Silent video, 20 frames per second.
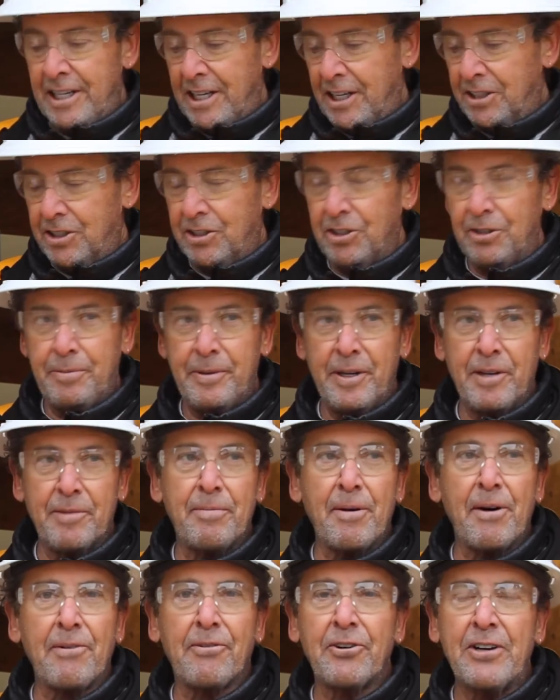it could be a
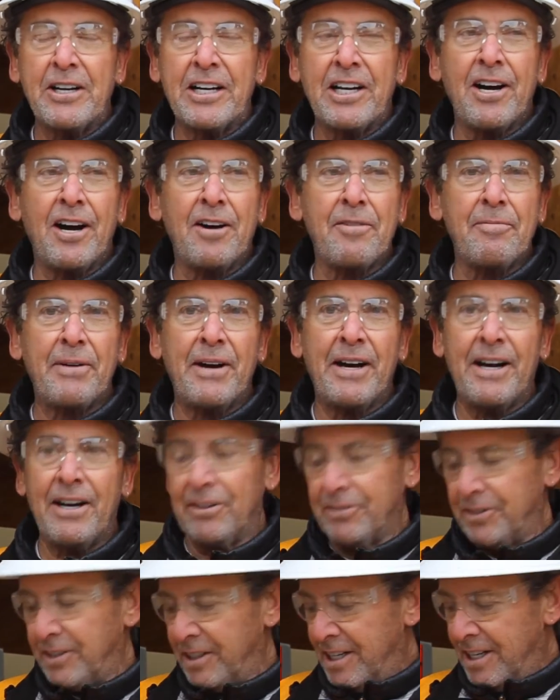buffering
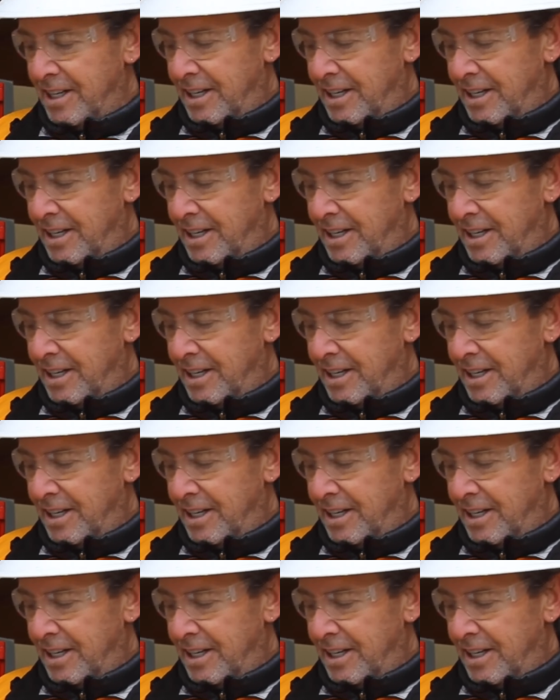compound,